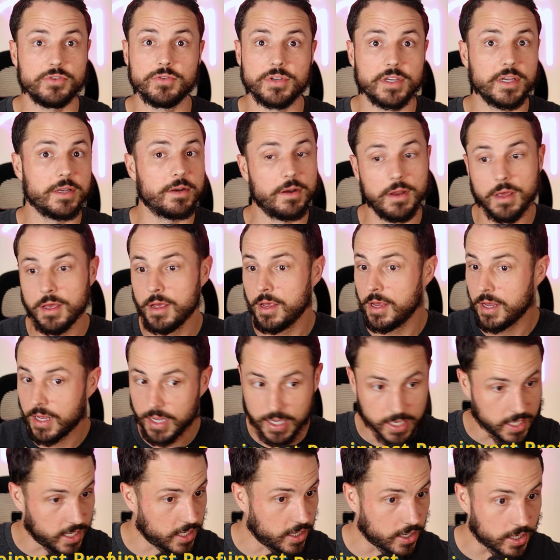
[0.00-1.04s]
You can
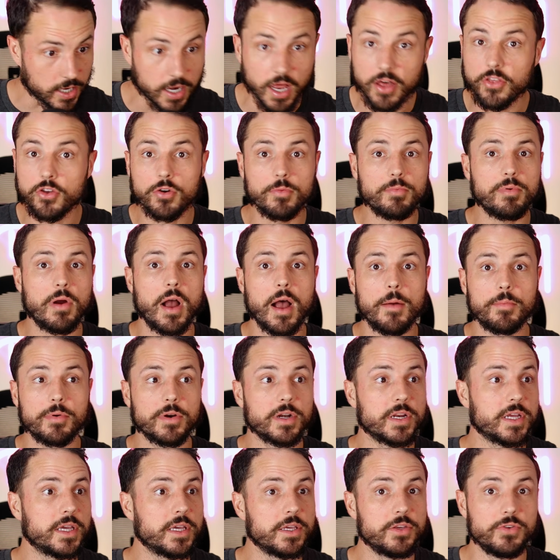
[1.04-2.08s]
get another
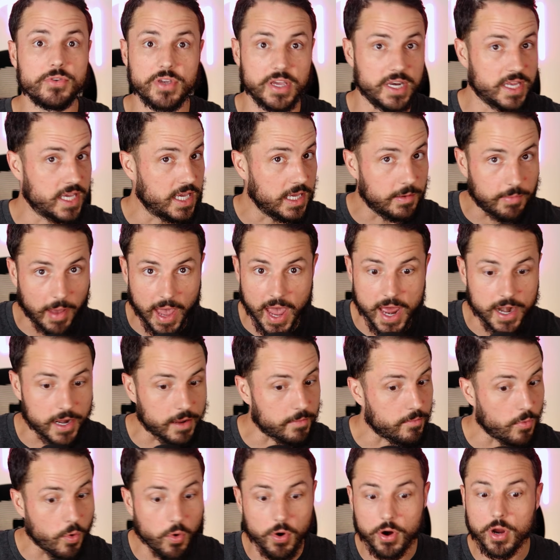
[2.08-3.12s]
property. You could keep
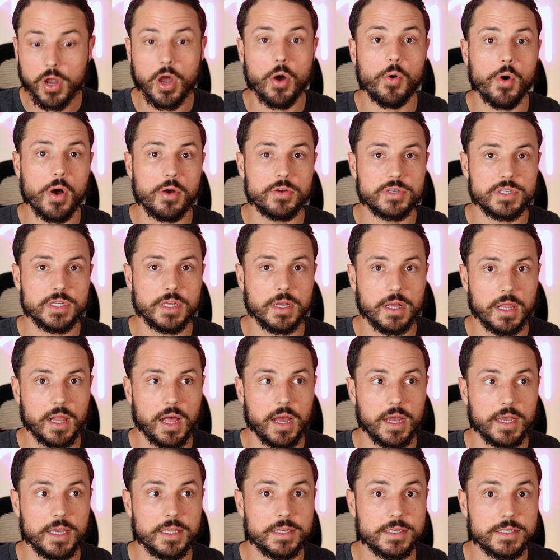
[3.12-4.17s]
adding more co-hosting
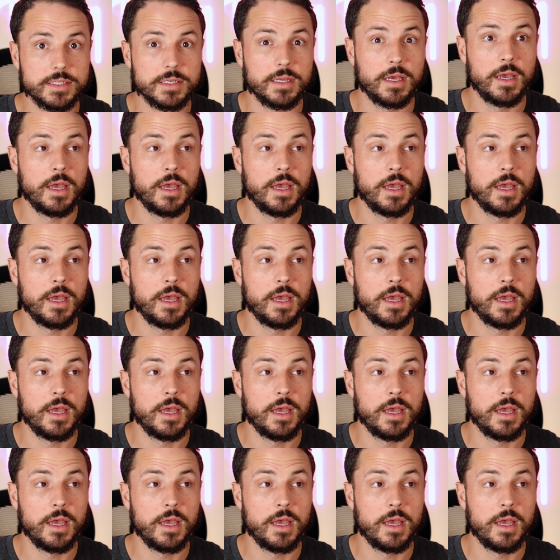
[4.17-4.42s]
clients.